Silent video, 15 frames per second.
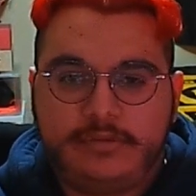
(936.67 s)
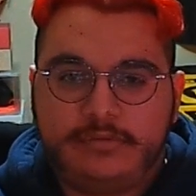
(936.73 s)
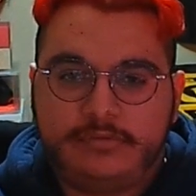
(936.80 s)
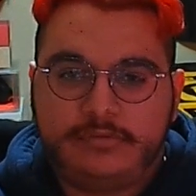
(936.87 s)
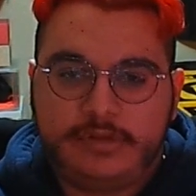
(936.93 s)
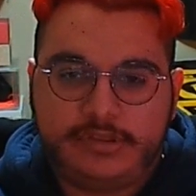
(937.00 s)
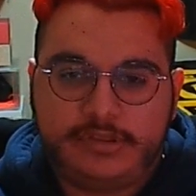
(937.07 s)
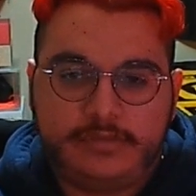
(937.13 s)

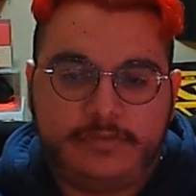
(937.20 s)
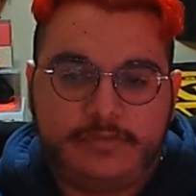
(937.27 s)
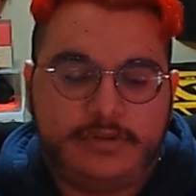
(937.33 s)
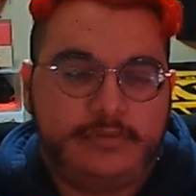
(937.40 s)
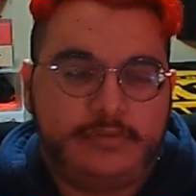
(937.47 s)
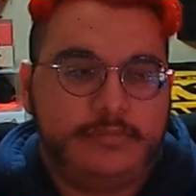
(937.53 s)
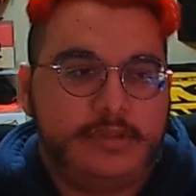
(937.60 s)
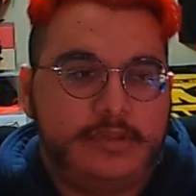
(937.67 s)
throughout the
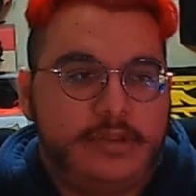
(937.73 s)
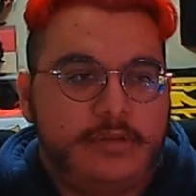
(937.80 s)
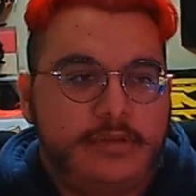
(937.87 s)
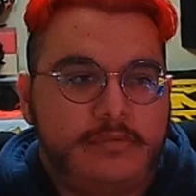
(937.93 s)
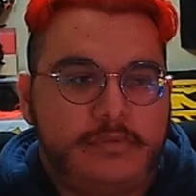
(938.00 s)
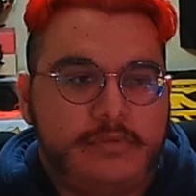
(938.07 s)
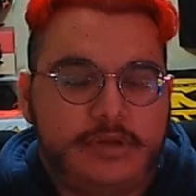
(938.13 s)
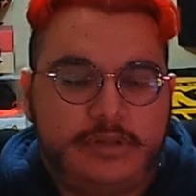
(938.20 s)
film
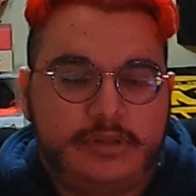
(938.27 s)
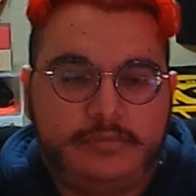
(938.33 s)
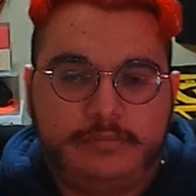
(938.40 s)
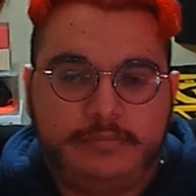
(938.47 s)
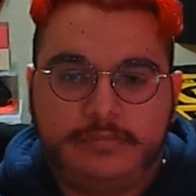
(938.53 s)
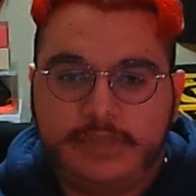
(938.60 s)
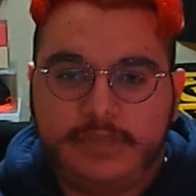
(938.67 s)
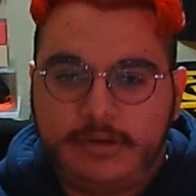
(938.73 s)
when
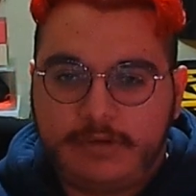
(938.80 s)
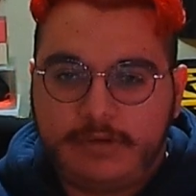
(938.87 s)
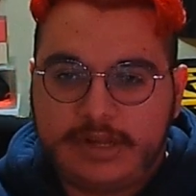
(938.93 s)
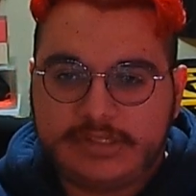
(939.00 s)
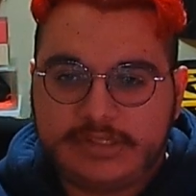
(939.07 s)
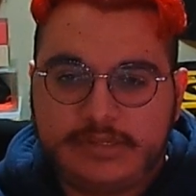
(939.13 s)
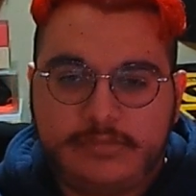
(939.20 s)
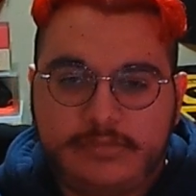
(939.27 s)
they
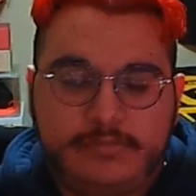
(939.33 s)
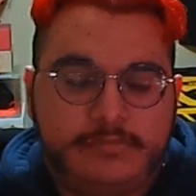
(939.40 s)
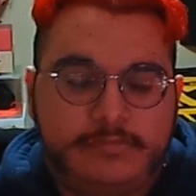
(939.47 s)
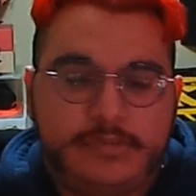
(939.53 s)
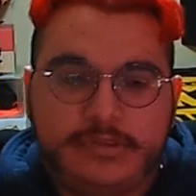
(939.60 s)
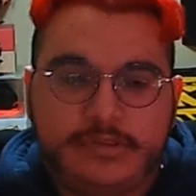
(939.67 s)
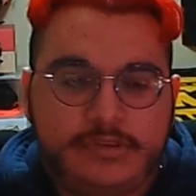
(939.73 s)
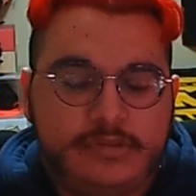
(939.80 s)
harass him and
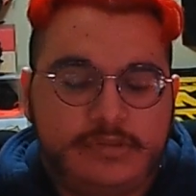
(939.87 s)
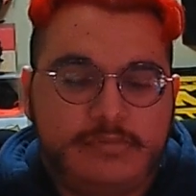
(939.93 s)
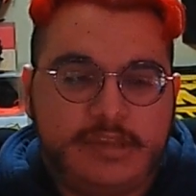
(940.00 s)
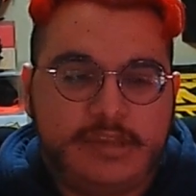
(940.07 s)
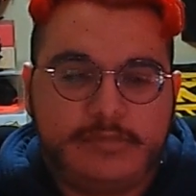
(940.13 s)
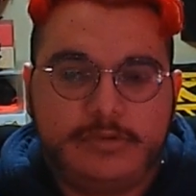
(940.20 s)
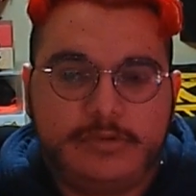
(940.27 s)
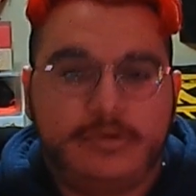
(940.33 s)
make
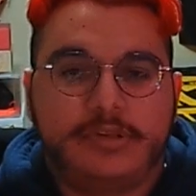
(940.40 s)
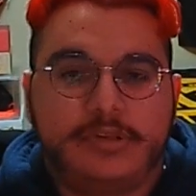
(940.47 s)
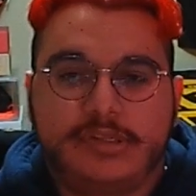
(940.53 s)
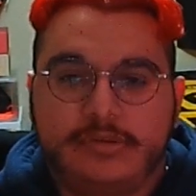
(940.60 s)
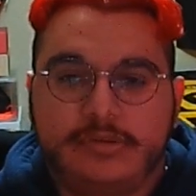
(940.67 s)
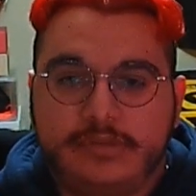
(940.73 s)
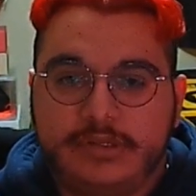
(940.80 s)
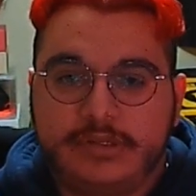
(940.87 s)
him do all these
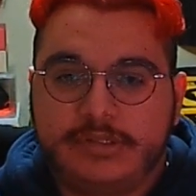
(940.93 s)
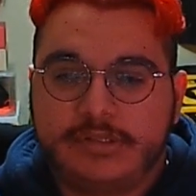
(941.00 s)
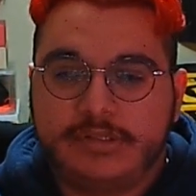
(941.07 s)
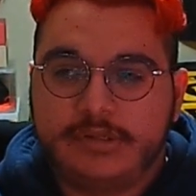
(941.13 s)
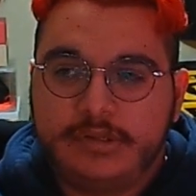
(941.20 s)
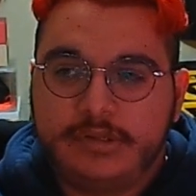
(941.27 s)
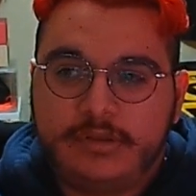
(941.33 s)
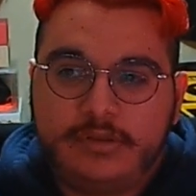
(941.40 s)
other things,
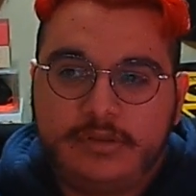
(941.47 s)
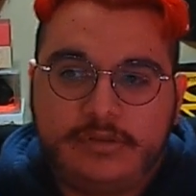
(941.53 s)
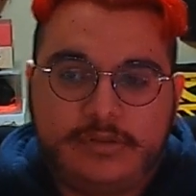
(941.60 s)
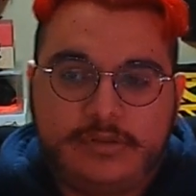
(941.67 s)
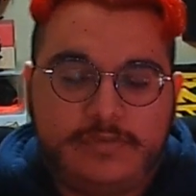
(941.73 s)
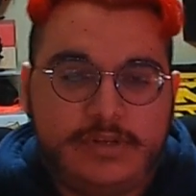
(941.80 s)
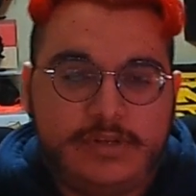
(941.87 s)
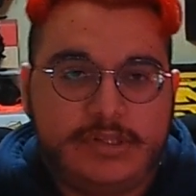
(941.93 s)

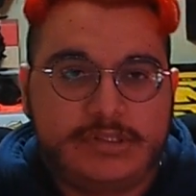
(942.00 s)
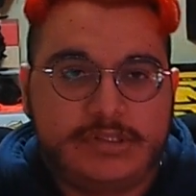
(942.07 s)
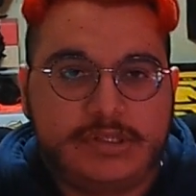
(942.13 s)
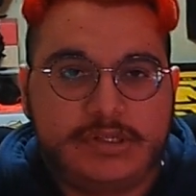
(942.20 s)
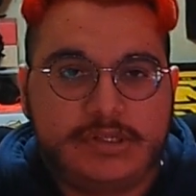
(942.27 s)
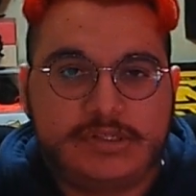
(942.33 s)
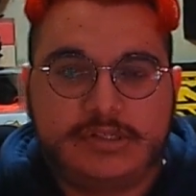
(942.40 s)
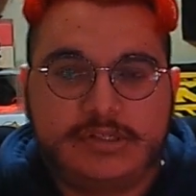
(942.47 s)
defeat his
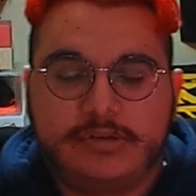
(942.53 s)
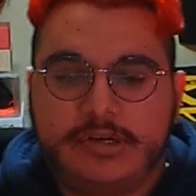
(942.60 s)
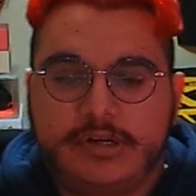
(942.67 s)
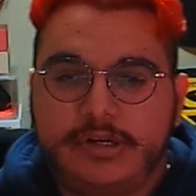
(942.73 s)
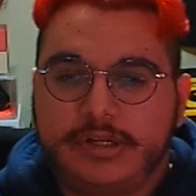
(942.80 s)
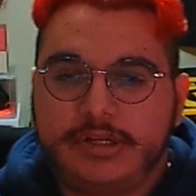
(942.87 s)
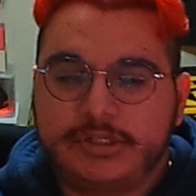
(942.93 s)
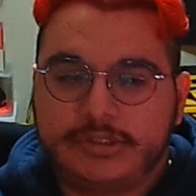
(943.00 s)
cigarette
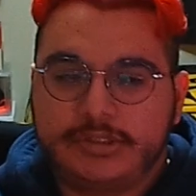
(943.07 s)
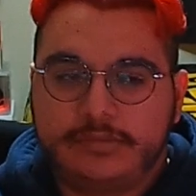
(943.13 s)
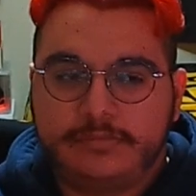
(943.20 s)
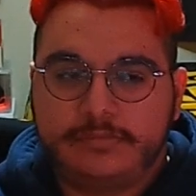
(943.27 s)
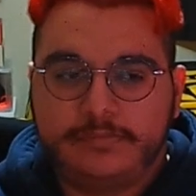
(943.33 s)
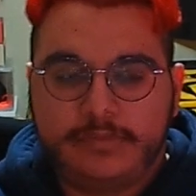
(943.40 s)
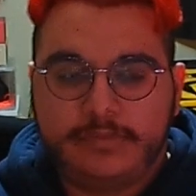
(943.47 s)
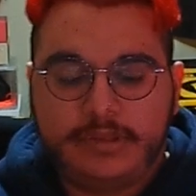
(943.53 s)
addiction
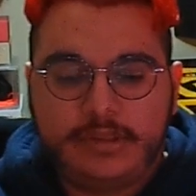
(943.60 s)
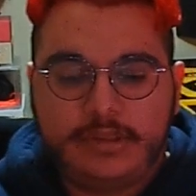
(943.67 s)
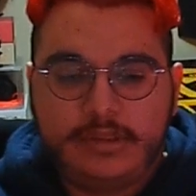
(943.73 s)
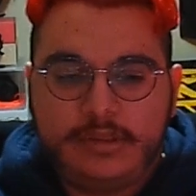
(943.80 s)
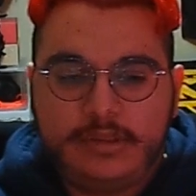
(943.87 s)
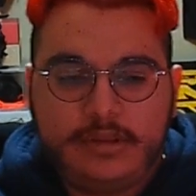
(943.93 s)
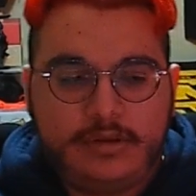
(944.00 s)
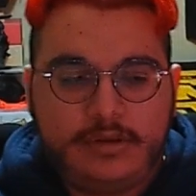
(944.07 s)

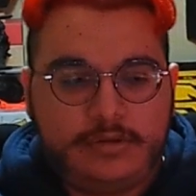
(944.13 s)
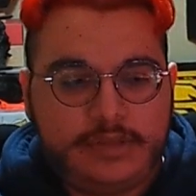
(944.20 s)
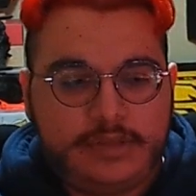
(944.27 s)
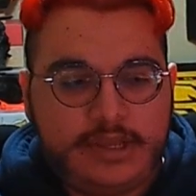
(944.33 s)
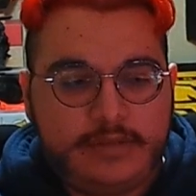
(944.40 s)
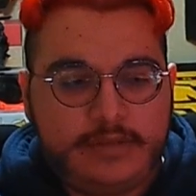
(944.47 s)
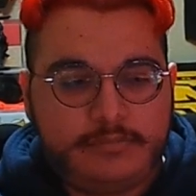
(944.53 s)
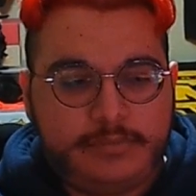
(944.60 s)
and all
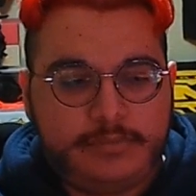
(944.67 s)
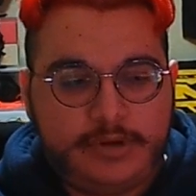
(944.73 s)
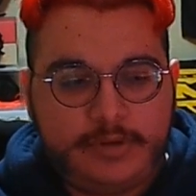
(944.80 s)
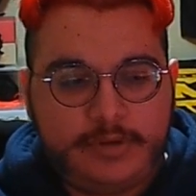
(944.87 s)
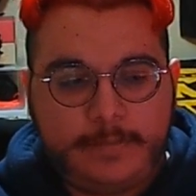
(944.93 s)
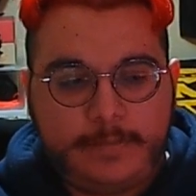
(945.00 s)
that. But